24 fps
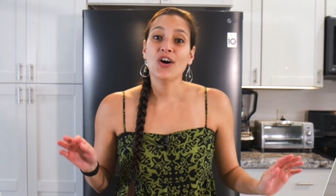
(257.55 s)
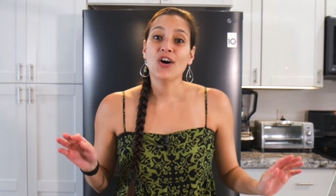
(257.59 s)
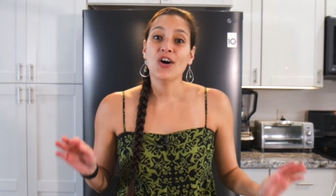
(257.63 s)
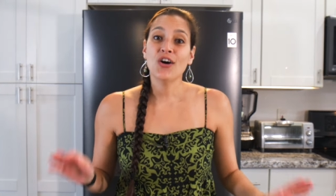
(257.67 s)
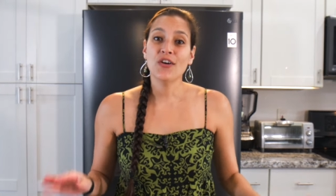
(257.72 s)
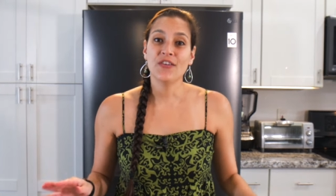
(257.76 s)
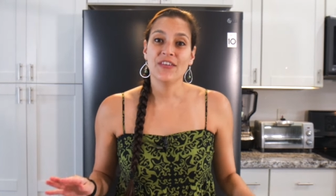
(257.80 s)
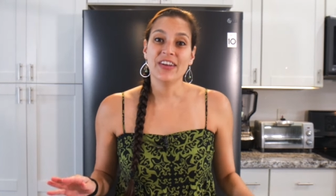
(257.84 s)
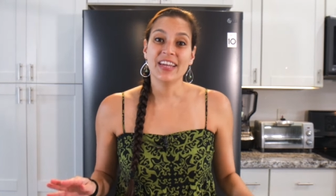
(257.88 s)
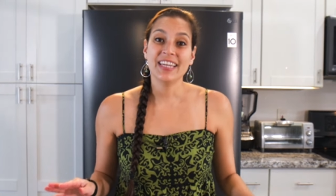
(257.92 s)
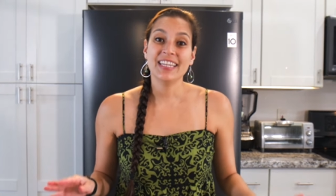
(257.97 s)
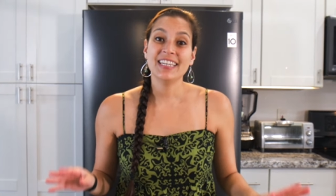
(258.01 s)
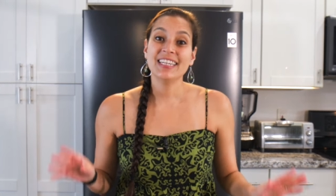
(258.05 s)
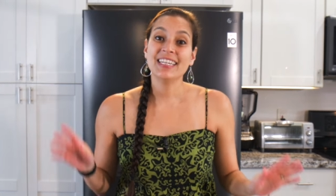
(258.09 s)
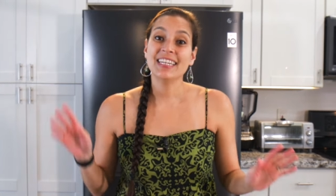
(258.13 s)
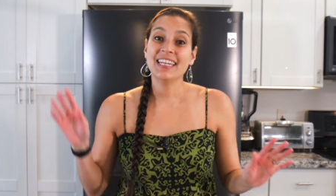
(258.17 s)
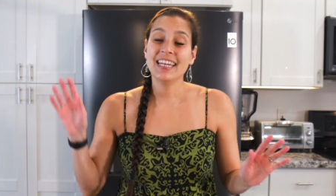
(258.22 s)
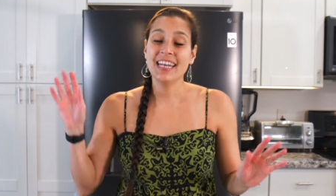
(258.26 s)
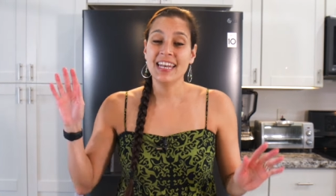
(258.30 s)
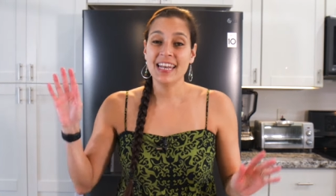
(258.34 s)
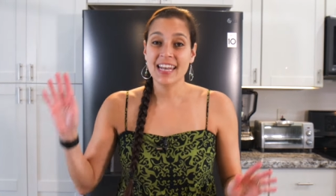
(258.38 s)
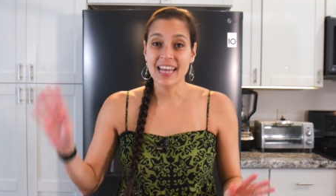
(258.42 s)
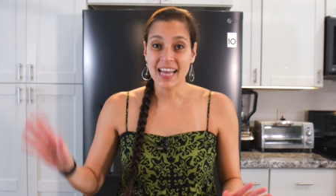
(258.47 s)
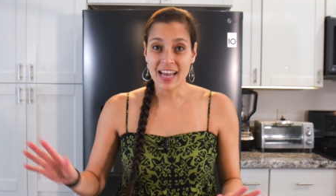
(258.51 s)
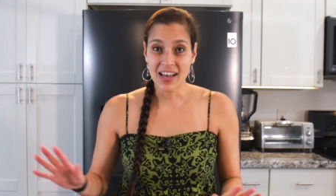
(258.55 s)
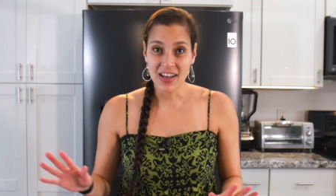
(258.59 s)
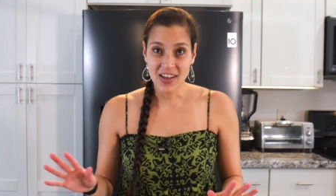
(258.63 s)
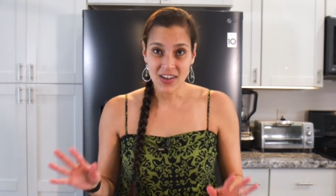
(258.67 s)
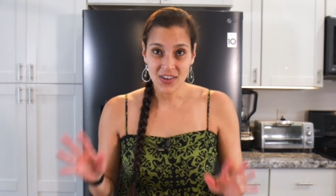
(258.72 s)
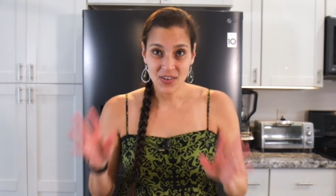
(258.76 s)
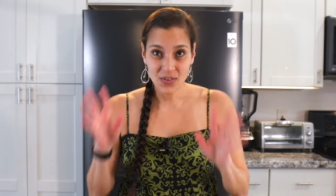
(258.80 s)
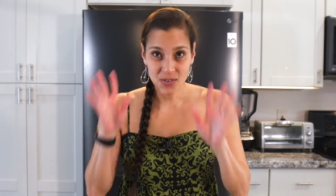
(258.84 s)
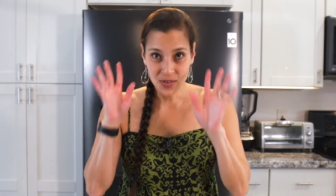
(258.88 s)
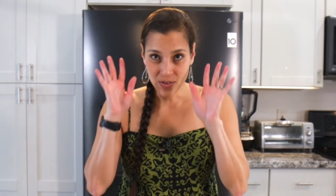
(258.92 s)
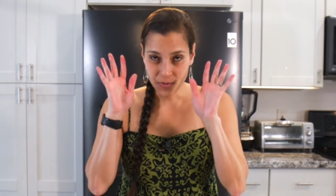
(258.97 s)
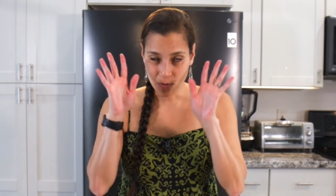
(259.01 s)
All right,
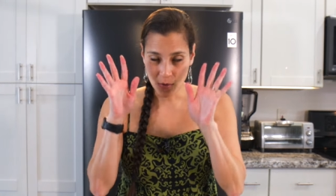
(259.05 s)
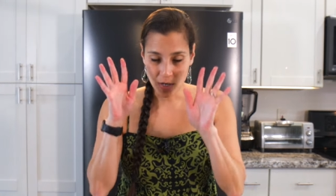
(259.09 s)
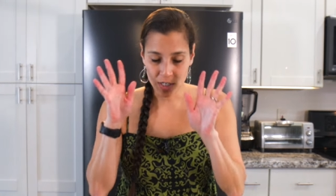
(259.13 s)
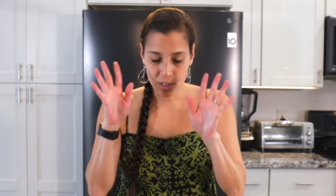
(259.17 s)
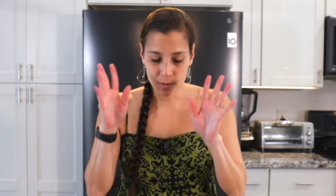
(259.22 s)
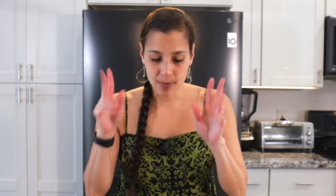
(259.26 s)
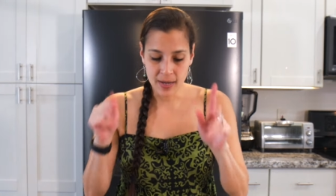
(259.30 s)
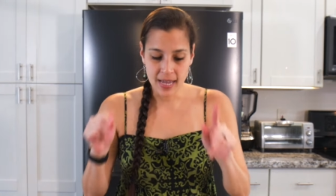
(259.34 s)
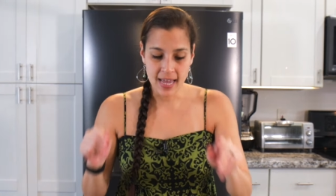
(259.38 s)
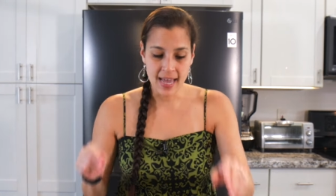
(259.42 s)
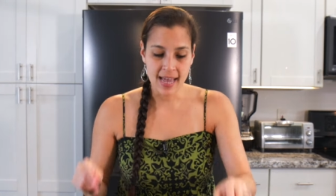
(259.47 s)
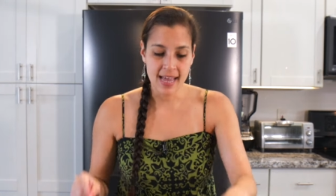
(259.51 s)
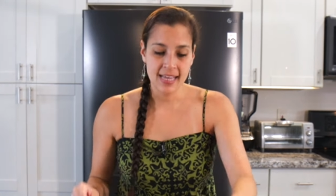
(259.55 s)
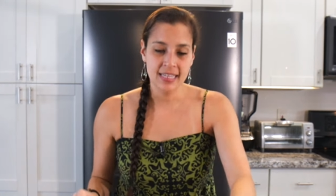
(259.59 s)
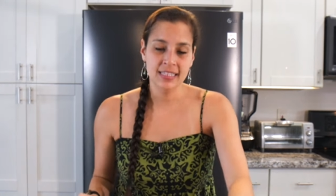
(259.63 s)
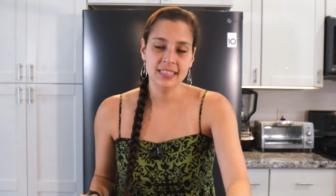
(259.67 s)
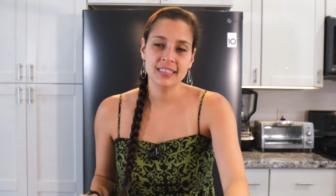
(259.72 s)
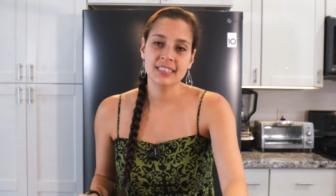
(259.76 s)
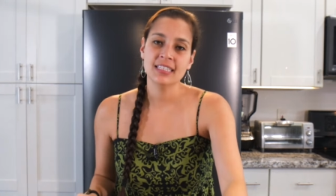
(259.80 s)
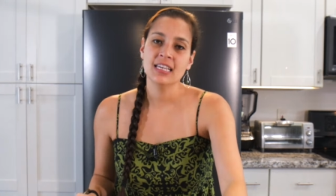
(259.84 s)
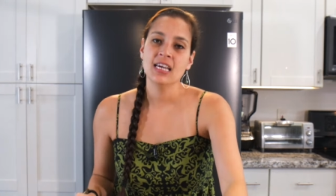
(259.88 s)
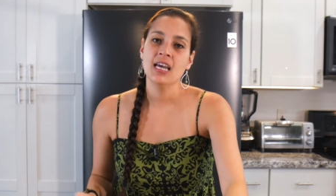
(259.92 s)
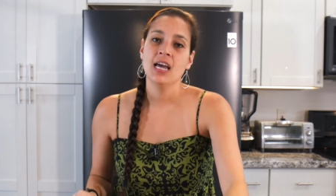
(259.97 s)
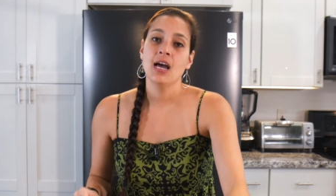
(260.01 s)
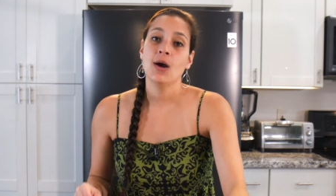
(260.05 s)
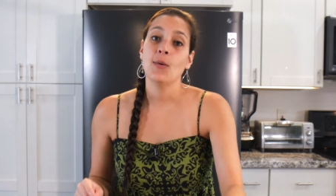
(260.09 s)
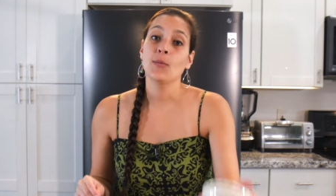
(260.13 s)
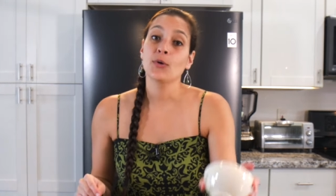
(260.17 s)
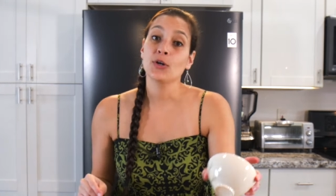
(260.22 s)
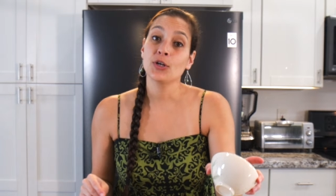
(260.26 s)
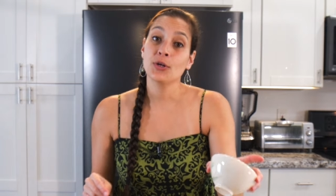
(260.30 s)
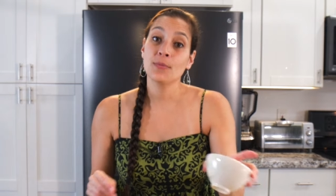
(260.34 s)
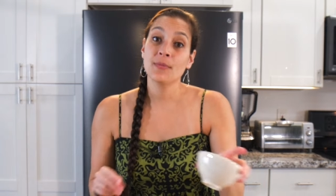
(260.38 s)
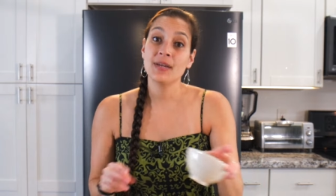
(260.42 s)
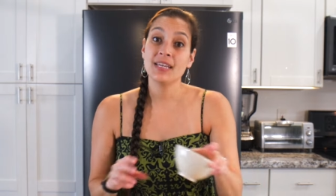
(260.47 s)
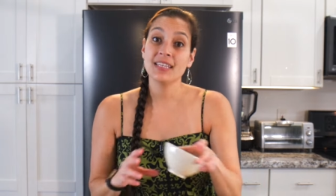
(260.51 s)
now, wash my hands, and we're
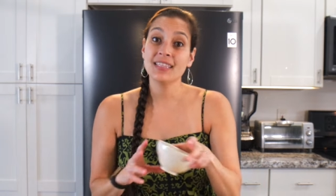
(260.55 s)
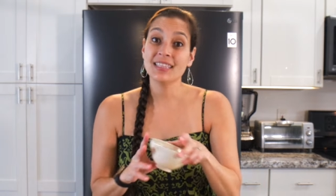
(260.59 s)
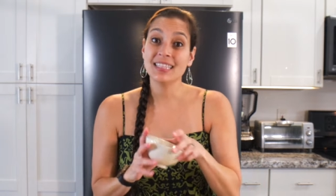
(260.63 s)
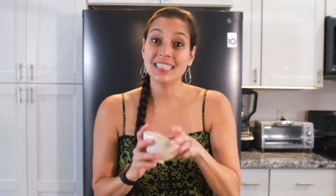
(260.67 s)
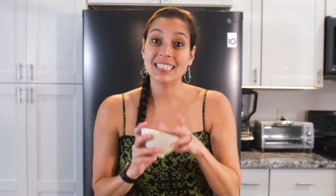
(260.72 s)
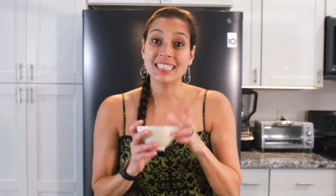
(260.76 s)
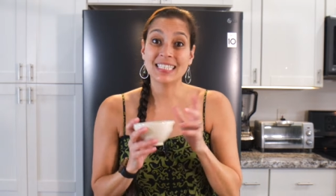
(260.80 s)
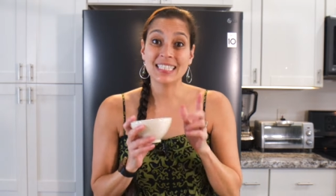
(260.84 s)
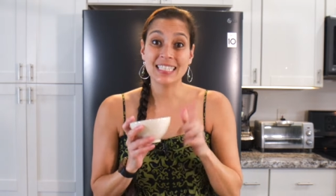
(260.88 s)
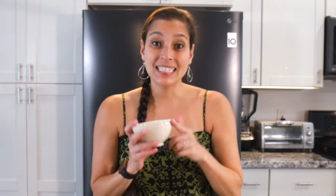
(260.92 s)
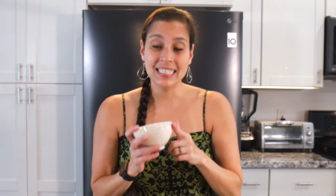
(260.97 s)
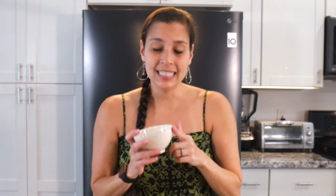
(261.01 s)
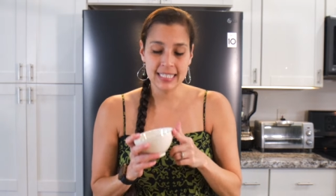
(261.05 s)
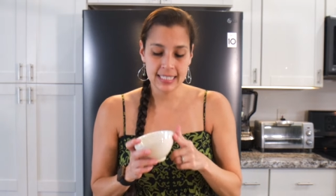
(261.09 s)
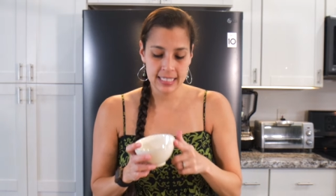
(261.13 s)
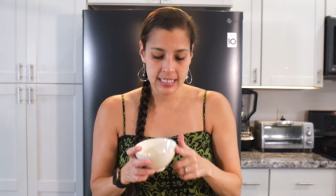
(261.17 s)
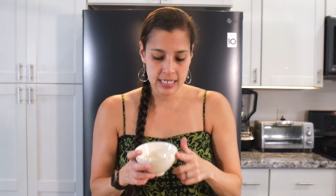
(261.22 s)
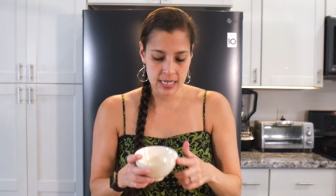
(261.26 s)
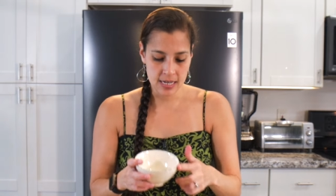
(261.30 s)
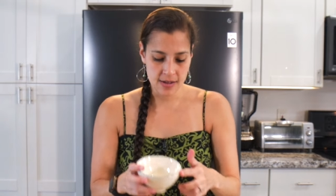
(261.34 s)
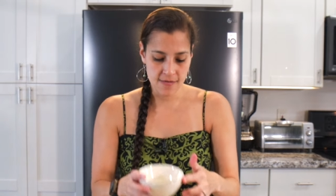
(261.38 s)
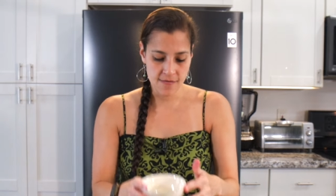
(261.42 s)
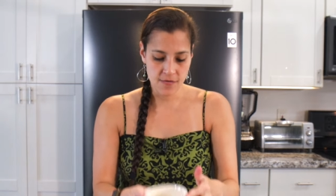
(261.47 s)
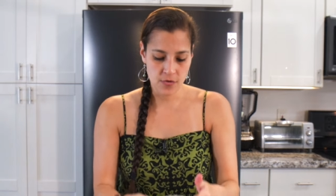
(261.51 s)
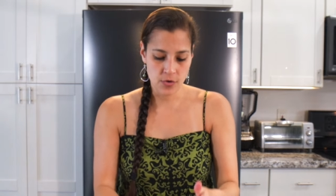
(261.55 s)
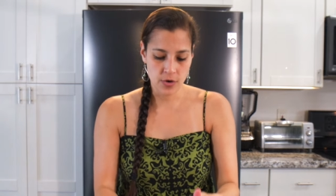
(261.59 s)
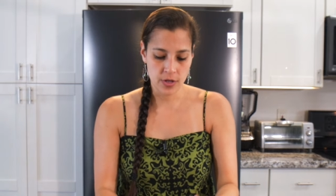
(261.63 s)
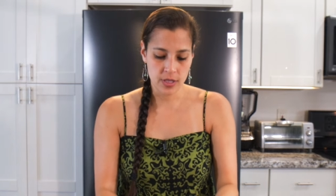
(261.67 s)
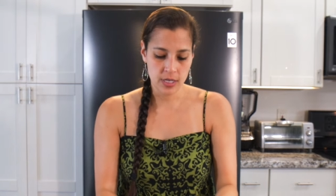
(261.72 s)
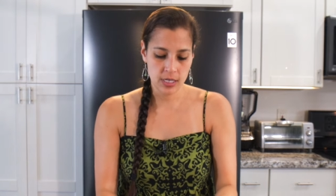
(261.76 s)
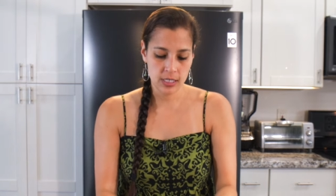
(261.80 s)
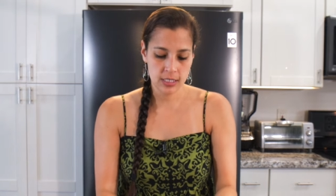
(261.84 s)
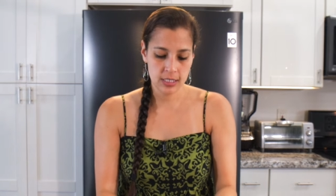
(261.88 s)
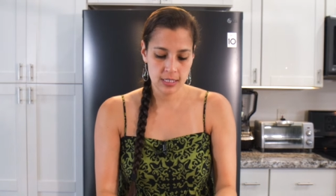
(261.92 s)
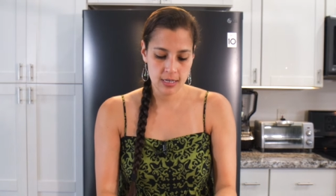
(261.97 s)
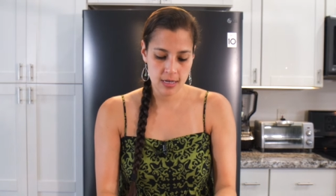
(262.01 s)
gonna make the seasoning for
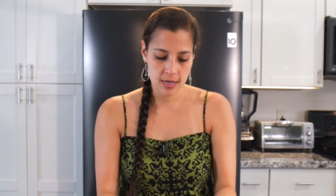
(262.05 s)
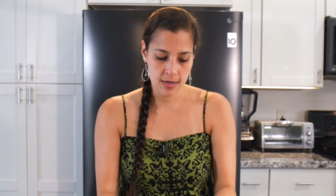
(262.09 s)
this.